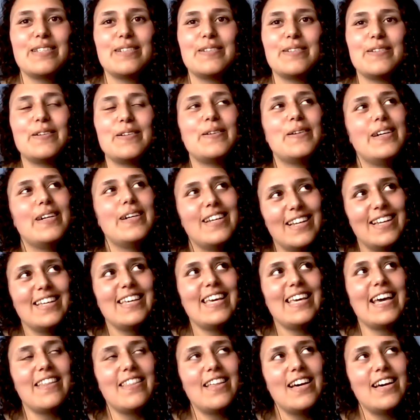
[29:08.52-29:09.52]
So
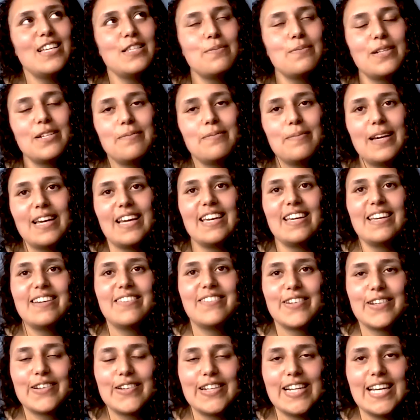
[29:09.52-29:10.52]
yeah, that's one of my
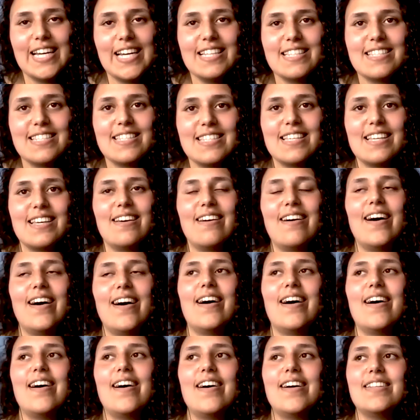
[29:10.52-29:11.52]
regrets.
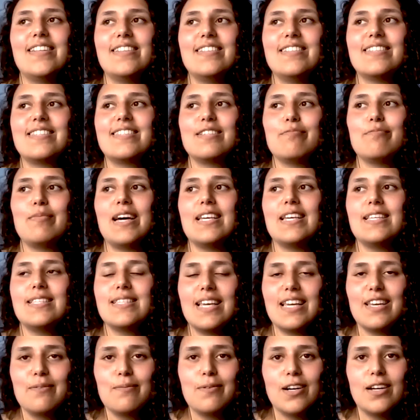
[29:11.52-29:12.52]
And my
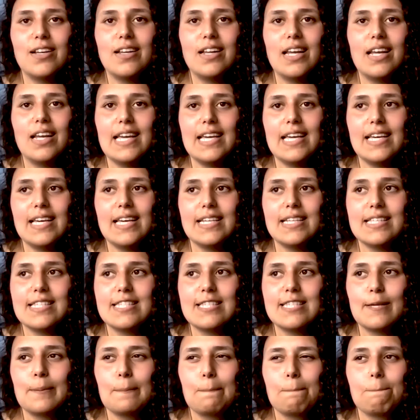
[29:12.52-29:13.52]
second one
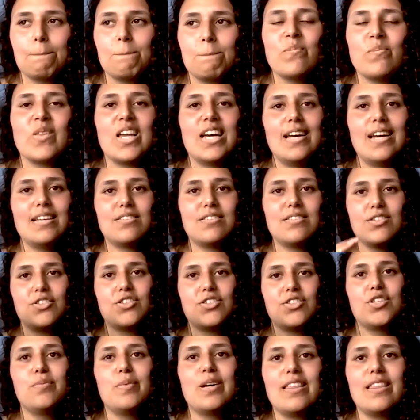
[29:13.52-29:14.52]
is, it's to
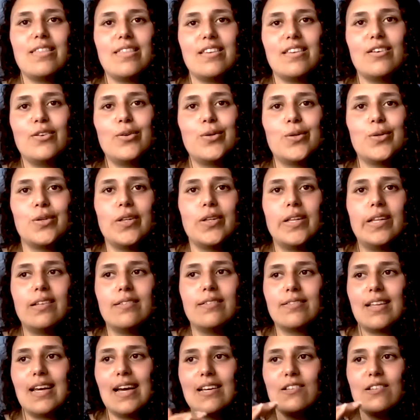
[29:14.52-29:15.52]
do with the whole,
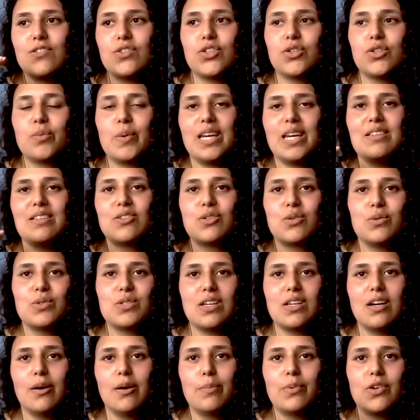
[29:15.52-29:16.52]
as your wage
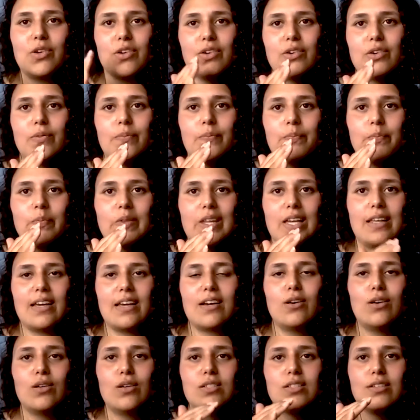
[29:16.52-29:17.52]
goes up, your like
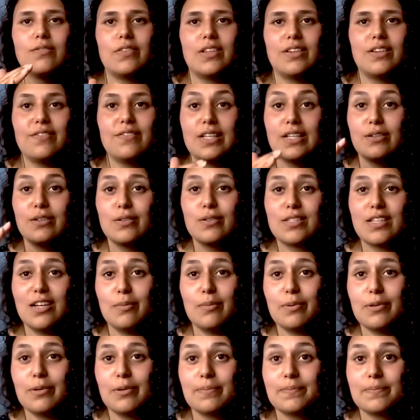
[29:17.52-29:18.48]
cost of living goes up.